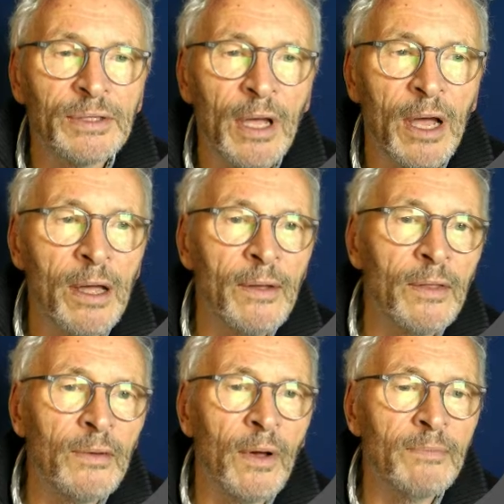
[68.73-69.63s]
and
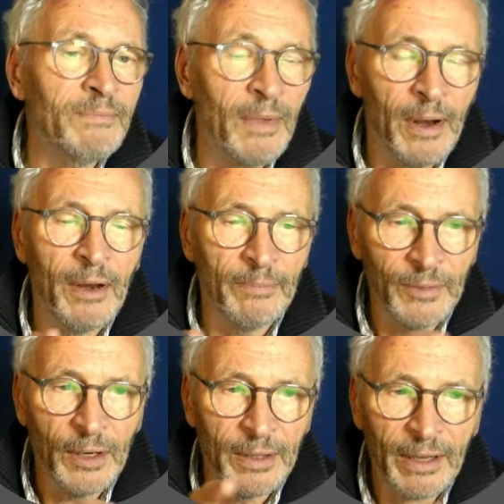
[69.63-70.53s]
I'm
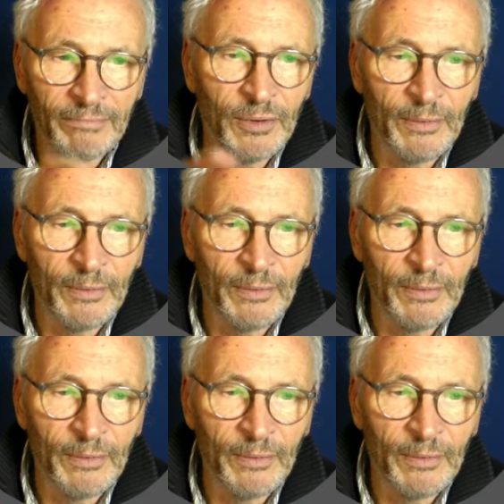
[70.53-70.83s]
going to